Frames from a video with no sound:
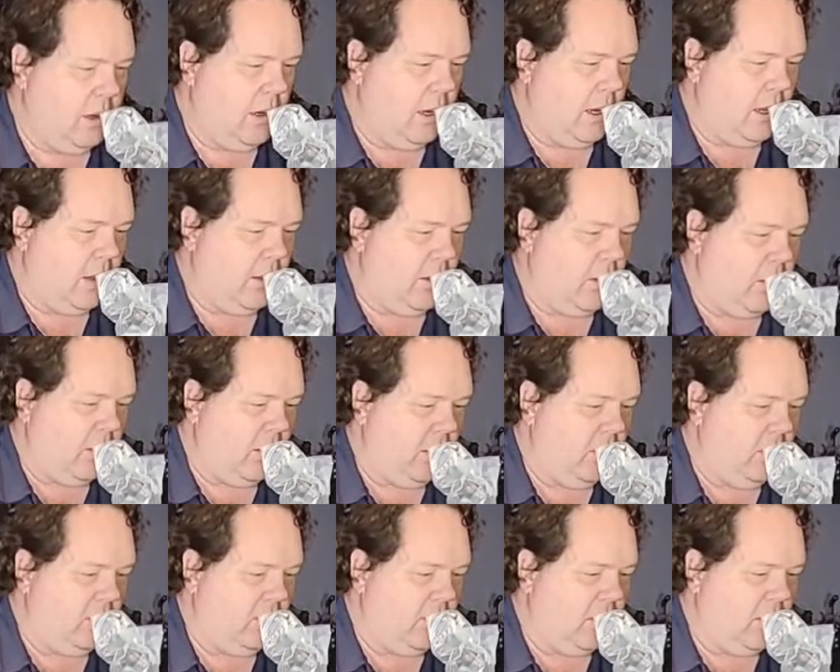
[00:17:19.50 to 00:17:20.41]
And they're
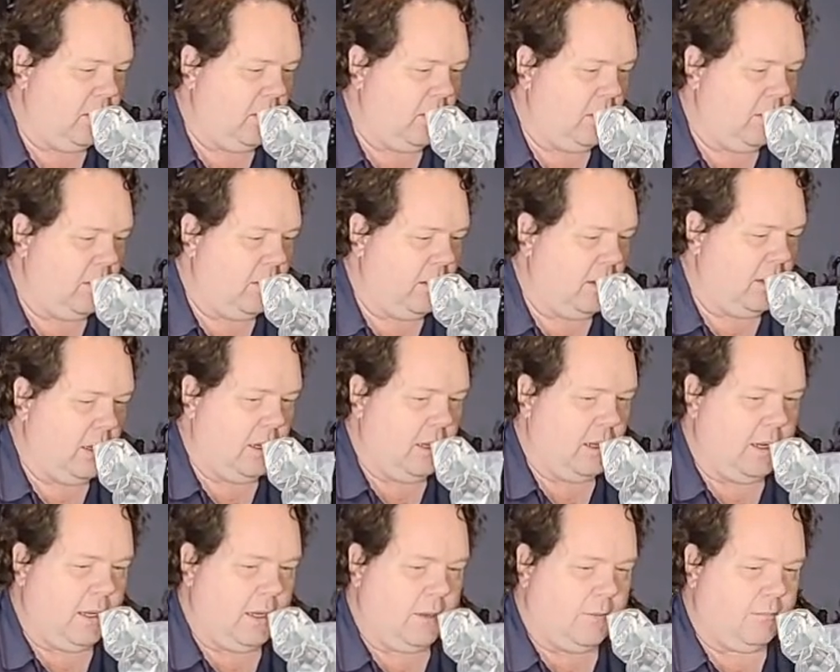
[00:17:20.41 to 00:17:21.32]
using
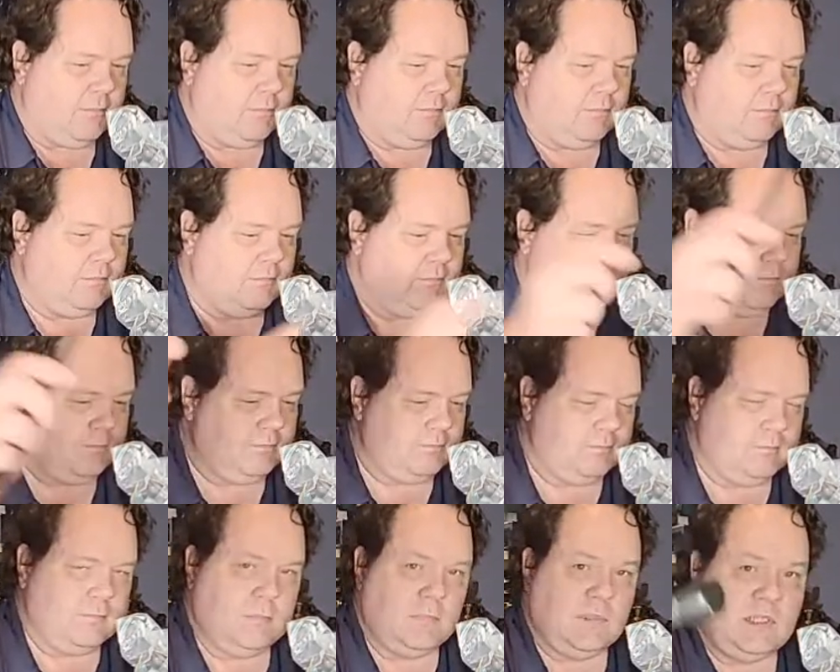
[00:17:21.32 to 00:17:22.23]
the
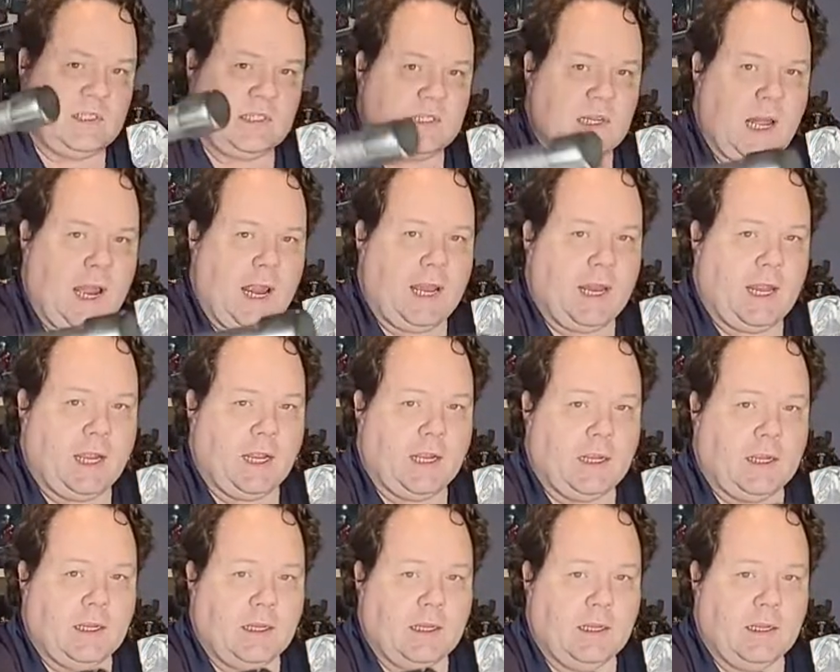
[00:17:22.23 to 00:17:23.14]

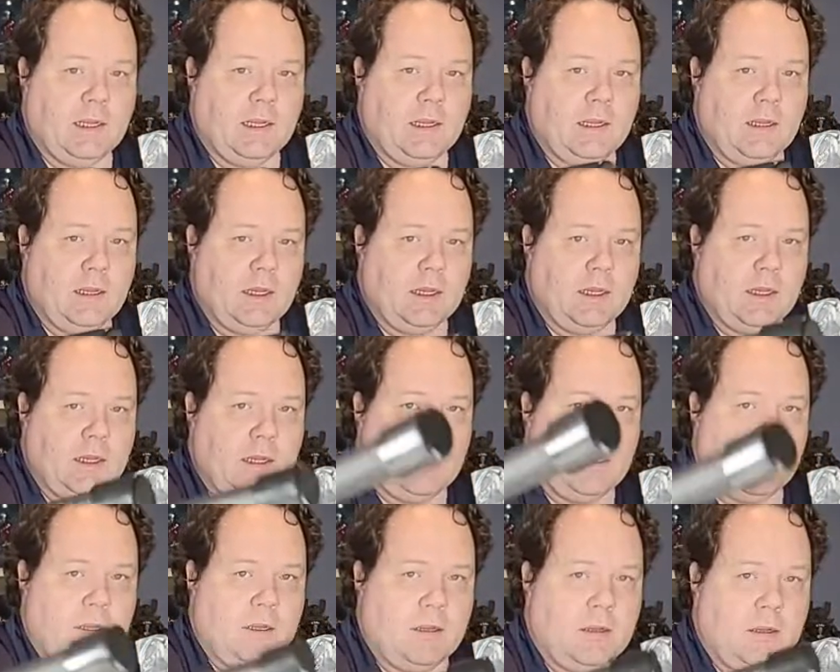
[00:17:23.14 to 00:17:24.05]
sliding
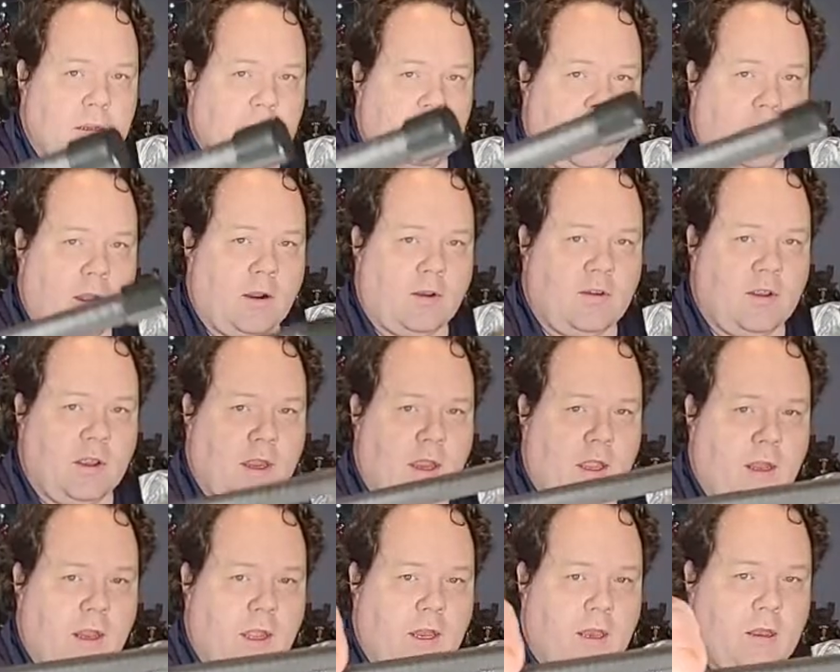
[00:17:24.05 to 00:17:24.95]

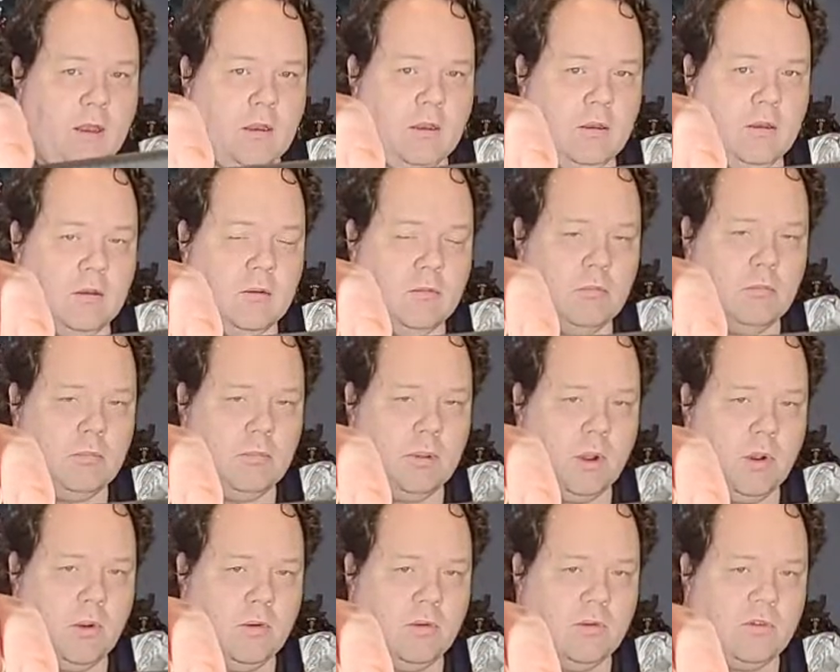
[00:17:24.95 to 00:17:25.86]
articulated
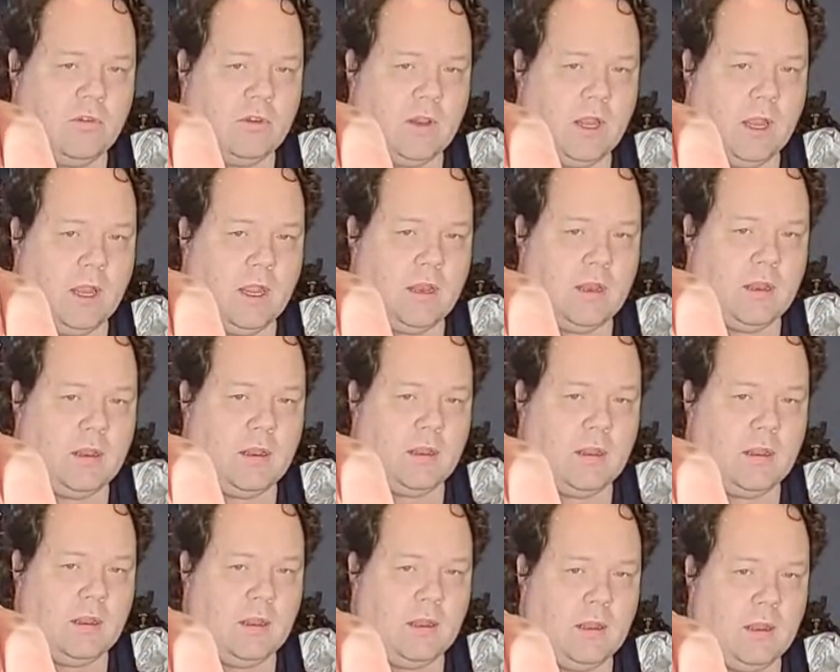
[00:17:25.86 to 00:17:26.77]
pose stand.
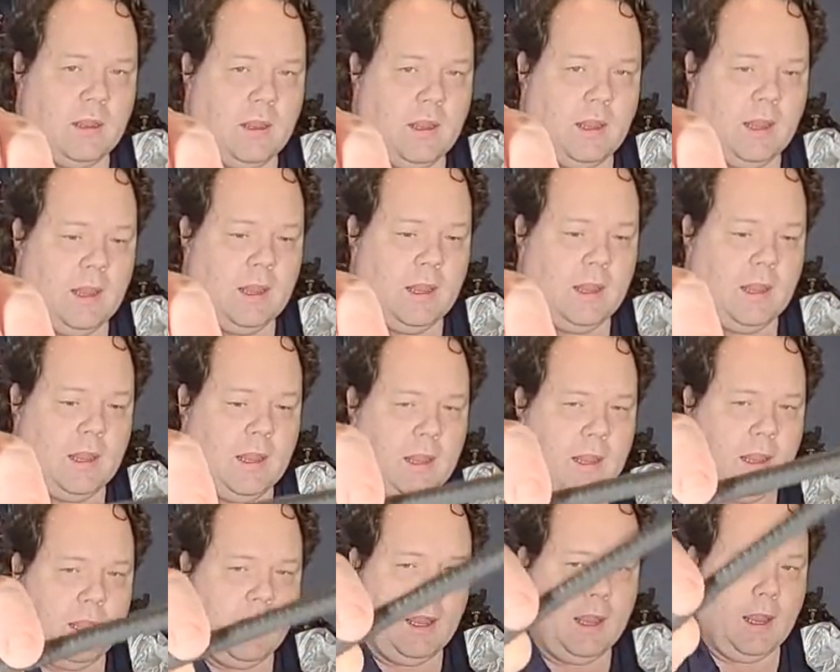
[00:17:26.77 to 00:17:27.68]

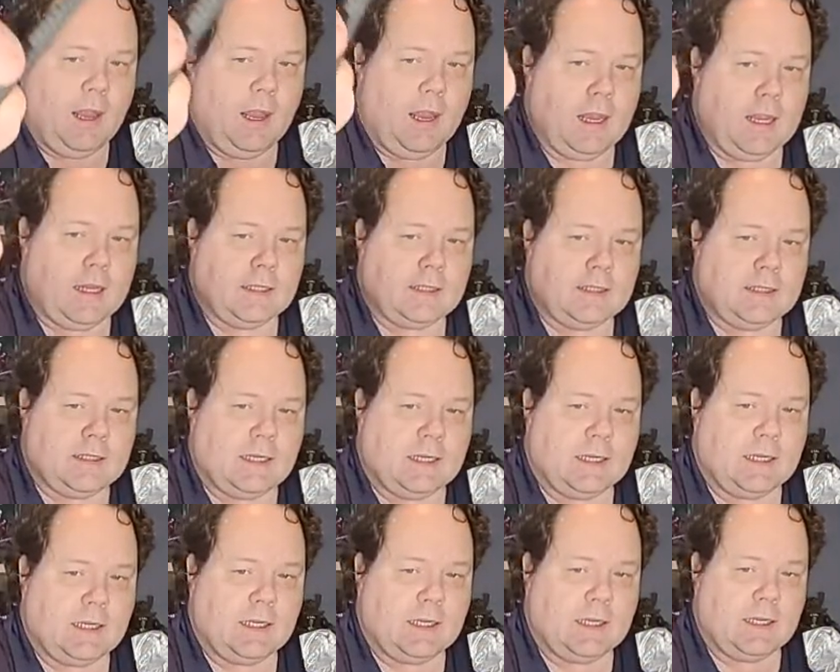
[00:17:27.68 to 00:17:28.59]
And
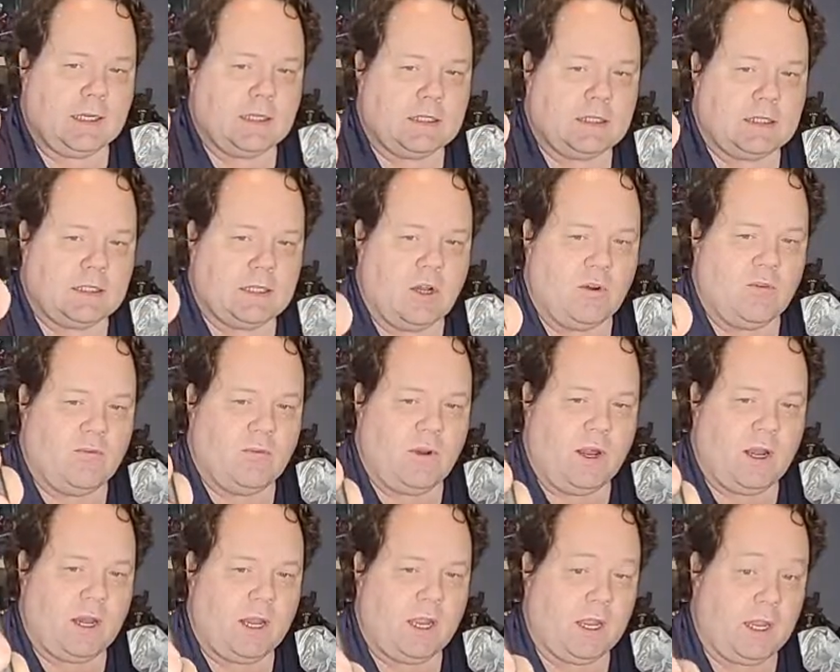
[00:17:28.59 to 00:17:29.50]
it's so
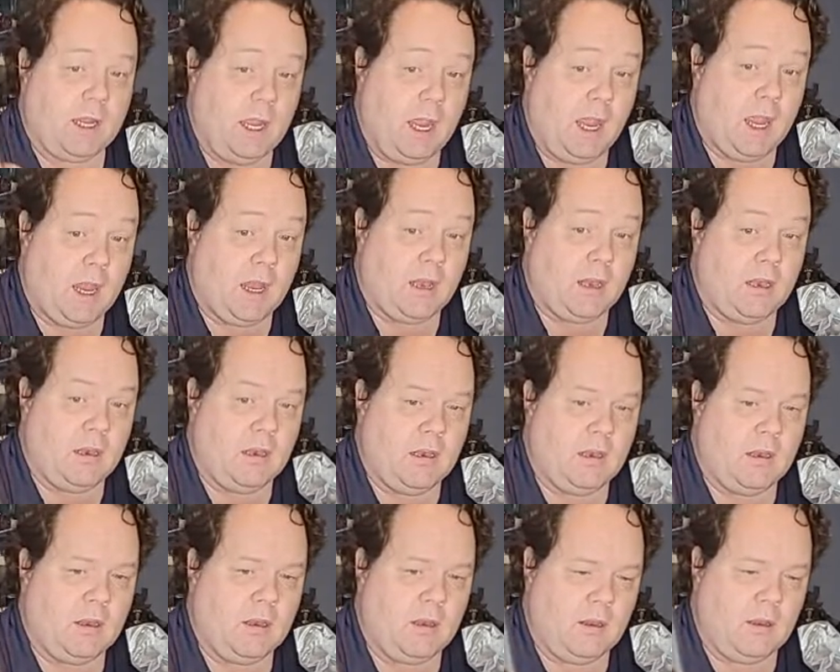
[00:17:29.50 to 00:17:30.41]
funny. Again,
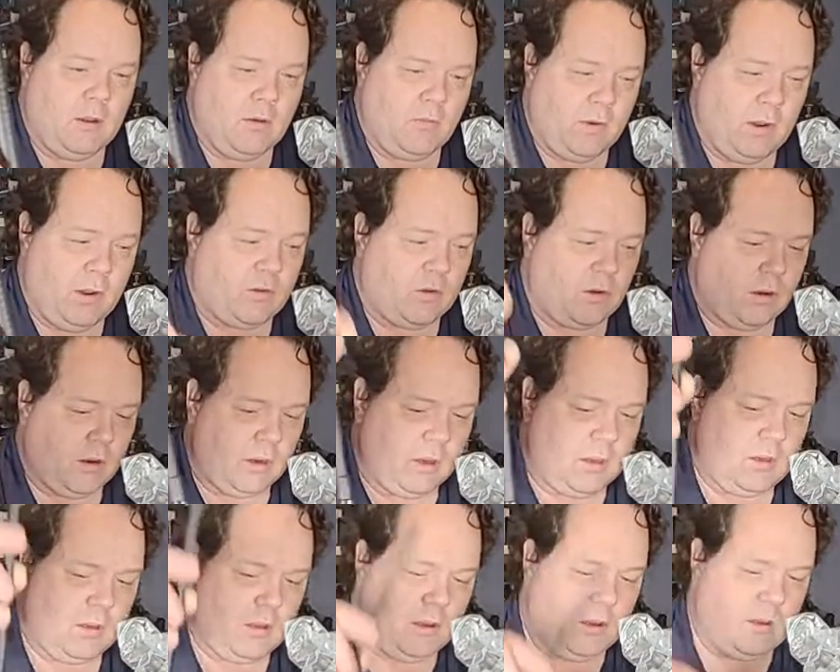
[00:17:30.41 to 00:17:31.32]

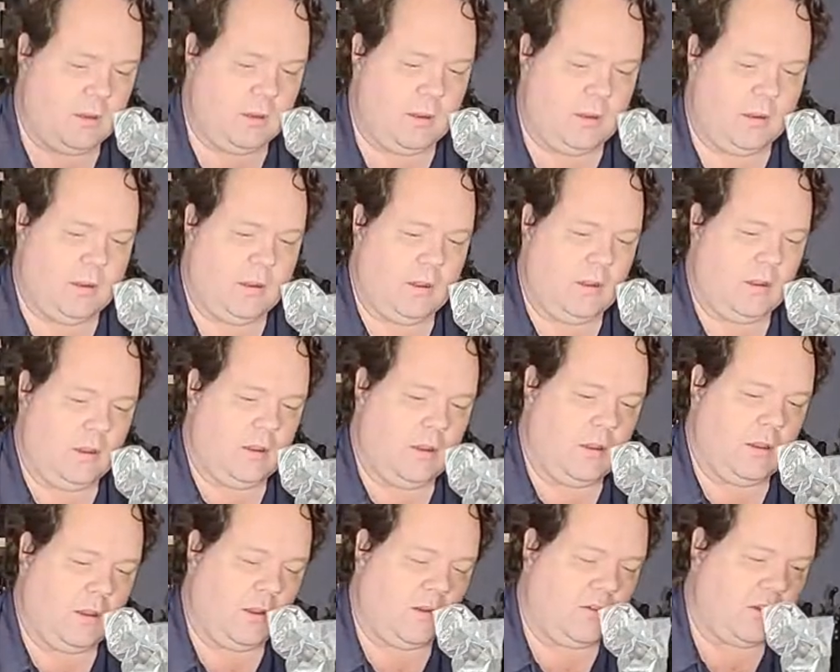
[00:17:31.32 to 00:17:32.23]
originally,
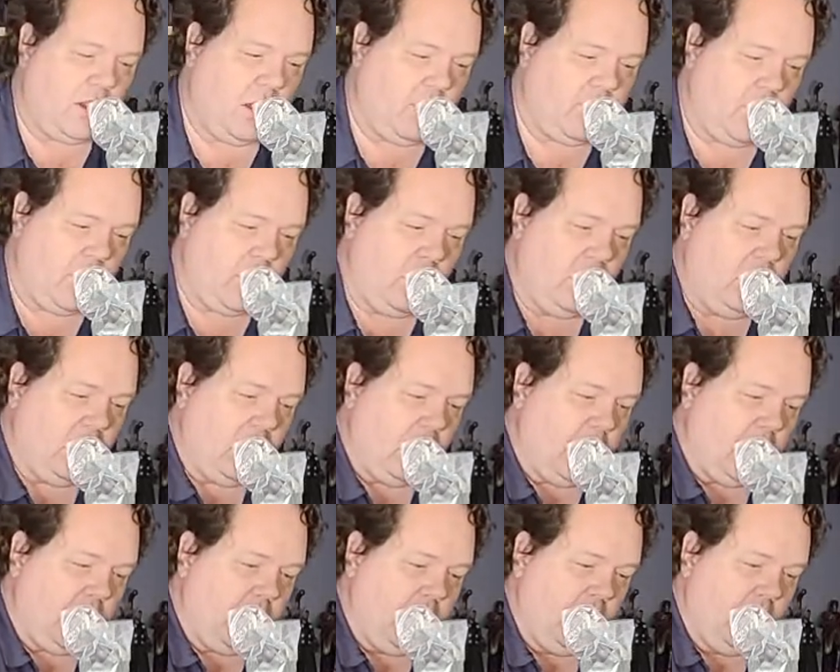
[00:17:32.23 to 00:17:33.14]
they said if you're using
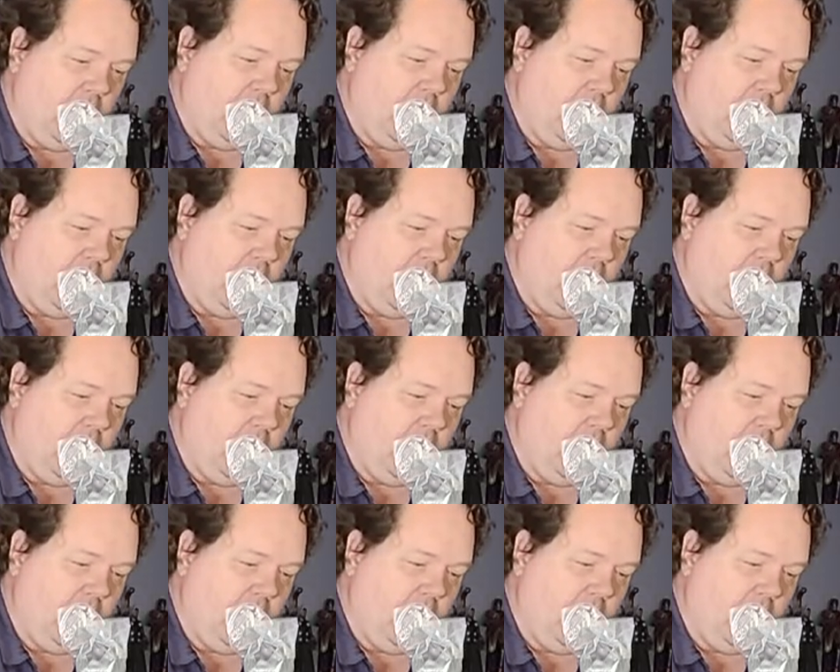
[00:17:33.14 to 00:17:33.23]
a